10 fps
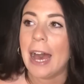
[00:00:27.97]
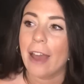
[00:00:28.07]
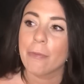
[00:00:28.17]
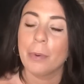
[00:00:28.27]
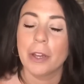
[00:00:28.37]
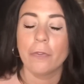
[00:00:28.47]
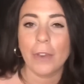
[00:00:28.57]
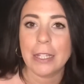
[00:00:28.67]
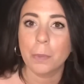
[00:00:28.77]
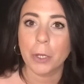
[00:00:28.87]
I've put
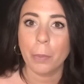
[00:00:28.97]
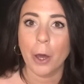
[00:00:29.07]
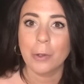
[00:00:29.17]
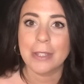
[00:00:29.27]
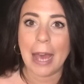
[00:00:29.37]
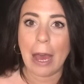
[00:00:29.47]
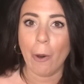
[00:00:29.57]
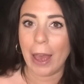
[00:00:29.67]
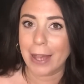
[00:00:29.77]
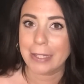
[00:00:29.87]
Facebook posts
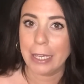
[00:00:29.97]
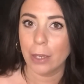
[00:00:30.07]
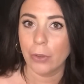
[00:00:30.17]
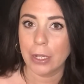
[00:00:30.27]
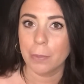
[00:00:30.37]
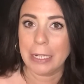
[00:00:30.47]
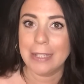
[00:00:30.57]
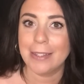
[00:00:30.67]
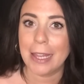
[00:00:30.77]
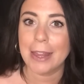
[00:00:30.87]
out asking if
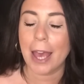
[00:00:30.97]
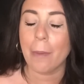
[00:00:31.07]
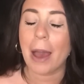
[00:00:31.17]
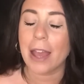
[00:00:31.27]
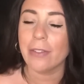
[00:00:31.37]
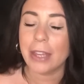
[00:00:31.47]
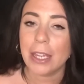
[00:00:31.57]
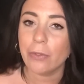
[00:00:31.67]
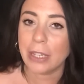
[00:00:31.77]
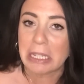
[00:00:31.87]
anybody's seen them. I've
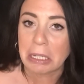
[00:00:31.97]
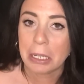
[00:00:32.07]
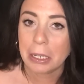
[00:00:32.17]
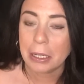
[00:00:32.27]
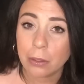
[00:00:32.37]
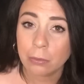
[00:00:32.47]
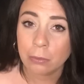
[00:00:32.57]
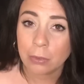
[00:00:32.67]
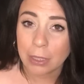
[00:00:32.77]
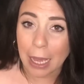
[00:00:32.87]
even
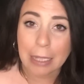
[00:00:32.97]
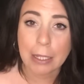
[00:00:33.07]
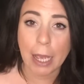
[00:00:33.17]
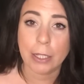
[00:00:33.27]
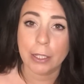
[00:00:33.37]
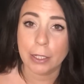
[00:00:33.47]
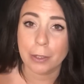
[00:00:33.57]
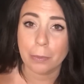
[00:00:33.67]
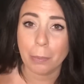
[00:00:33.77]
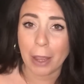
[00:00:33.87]

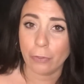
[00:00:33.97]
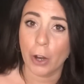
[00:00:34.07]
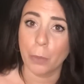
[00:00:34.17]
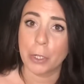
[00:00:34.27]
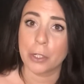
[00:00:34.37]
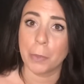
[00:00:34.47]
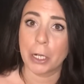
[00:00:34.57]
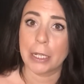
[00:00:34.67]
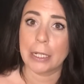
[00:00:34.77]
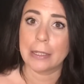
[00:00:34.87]
contacted my farmer's
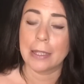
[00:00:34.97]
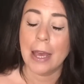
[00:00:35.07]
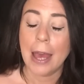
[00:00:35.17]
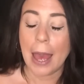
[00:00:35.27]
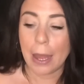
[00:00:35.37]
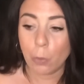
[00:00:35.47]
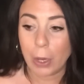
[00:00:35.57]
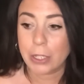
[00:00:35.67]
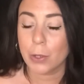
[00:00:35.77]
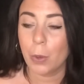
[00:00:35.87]
market and
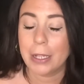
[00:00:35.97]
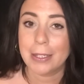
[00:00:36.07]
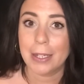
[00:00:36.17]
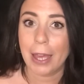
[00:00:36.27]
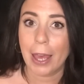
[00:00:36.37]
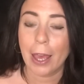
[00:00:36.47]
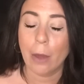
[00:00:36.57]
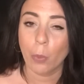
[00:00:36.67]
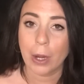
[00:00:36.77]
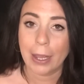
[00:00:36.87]
went to one today,
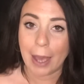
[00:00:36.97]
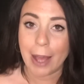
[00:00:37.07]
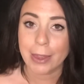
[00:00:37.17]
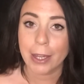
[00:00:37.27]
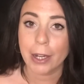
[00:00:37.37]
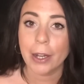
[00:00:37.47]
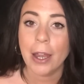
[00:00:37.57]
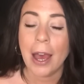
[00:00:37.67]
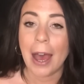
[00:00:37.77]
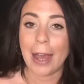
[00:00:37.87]
and when I got there,
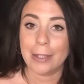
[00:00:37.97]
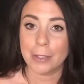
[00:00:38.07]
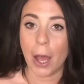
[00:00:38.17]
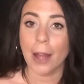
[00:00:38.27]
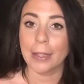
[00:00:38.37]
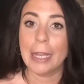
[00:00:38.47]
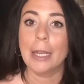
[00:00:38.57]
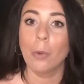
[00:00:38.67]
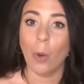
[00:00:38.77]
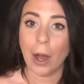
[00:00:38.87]
I saw a
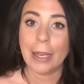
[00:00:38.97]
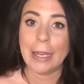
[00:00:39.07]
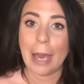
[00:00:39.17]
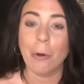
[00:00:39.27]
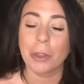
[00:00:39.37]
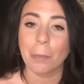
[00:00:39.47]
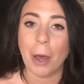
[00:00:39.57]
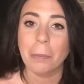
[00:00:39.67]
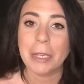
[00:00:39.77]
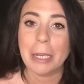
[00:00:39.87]
lady walking out with a
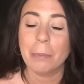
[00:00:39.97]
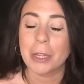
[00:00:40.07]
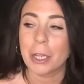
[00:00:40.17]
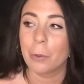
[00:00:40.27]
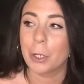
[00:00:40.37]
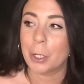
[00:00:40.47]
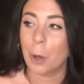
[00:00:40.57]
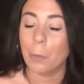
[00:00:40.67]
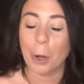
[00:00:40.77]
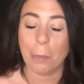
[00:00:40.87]
pumpkin, but there were
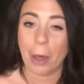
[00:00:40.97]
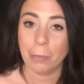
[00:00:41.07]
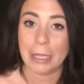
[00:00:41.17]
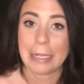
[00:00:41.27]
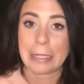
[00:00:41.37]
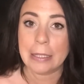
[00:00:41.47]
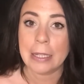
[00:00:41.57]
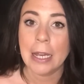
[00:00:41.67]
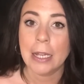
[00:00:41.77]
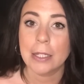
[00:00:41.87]
no more
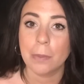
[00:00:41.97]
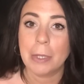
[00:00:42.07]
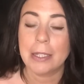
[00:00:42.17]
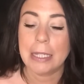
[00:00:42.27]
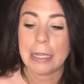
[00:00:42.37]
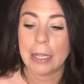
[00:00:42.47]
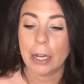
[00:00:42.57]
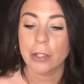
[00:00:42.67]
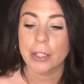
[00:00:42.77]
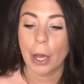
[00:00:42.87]
pumpkins to be seen
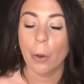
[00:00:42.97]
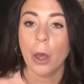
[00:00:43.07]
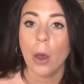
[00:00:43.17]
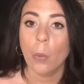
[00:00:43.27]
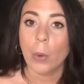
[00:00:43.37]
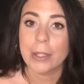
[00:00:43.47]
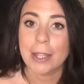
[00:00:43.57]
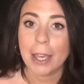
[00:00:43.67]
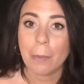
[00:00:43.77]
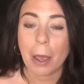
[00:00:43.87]
there. So once
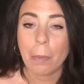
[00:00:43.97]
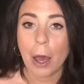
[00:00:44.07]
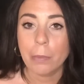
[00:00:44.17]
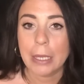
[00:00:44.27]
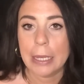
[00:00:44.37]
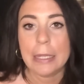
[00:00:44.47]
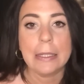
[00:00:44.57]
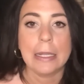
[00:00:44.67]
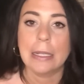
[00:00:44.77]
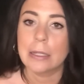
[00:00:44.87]
I get my
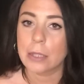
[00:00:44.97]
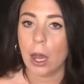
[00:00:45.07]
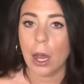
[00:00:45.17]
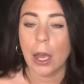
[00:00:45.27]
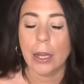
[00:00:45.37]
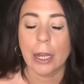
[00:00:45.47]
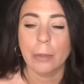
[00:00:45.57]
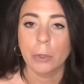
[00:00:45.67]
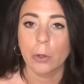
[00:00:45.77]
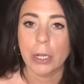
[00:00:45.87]
pumpkins, it is on.
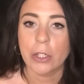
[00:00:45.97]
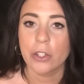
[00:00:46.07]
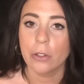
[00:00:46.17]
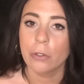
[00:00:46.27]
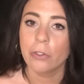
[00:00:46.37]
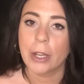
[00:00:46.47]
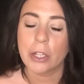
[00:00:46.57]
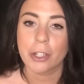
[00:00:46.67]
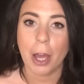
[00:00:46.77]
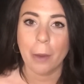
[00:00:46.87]
I'm going to
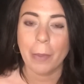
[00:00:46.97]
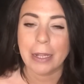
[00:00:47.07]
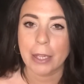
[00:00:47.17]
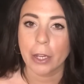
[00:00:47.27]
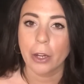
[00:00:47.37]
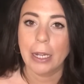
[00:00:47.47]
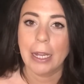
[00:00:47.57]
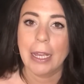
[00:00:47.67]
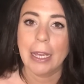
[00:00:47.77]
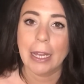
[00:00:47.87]
finish up my
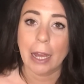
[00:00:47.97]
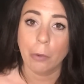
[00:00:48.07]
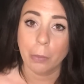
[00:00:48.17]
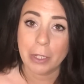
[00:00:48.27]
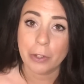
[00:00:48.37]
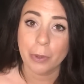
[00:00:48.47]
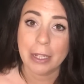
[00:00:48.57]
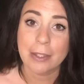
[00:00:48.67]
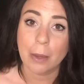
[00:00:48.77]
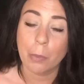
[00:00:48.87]
decorating, and I will be
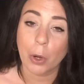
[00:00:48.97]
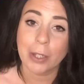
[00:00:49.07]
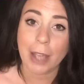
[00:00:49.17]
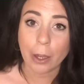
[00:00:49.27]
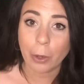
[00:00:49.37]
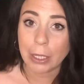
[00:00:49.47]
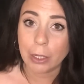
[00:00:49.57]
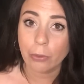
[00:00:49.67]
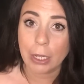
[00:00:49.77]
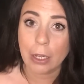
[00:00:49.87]
doing some more
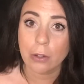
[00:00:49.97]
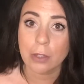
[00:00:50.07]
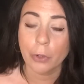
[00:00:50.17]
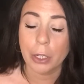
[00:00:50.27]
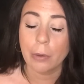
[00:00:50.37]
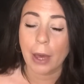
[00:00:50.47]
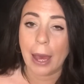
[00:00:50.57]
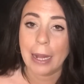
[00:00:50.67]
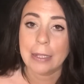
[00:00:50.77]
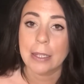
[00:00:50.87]
decorating videos for you
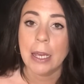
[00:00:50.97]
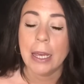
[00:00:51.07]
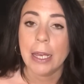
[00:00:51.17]
guys.